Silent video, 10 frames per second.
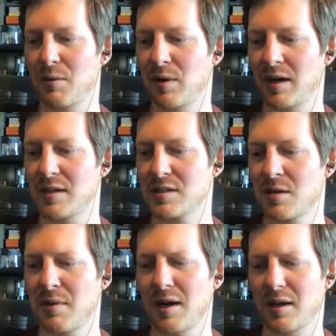Whereas
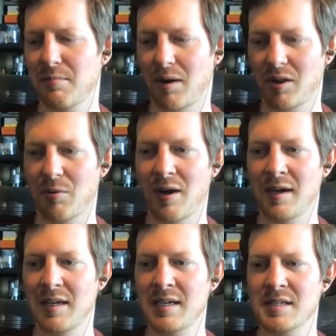American barley
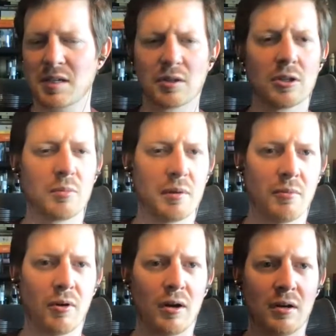wine is a little bit
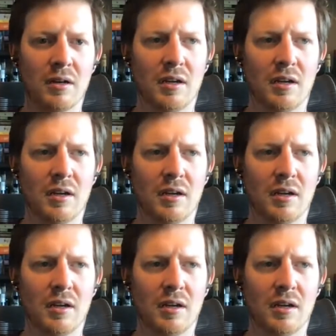more